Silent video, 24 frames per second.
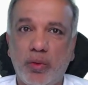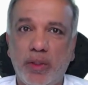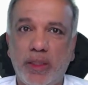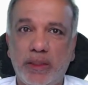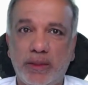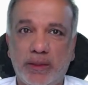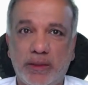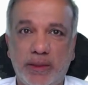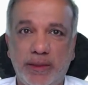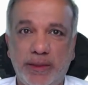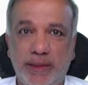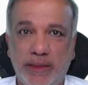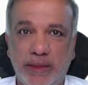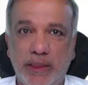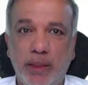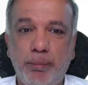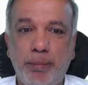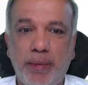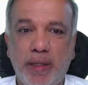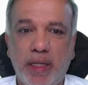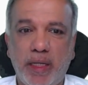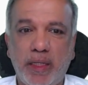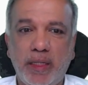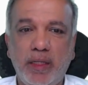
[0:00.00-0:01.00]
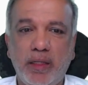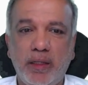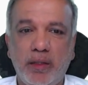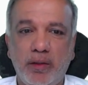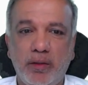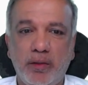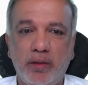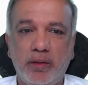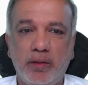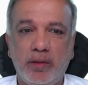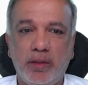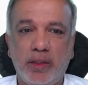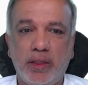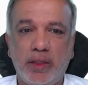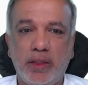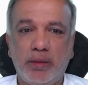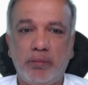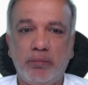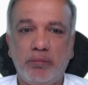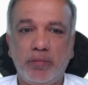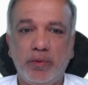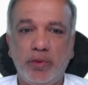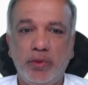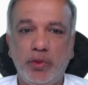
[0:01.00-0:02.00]
as a JPEG,
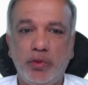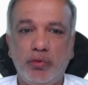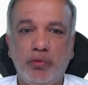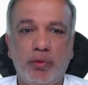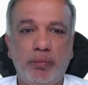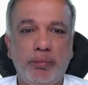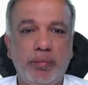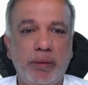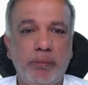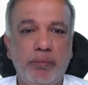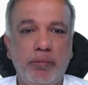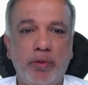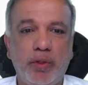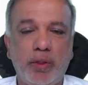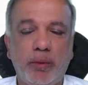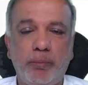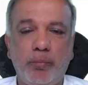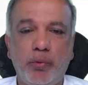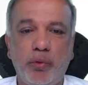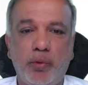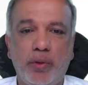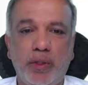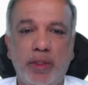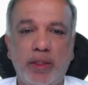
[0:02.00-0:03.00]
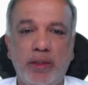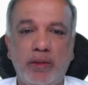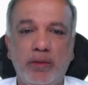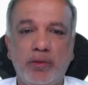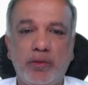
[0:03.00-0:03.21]
um, you won't be able to upload it.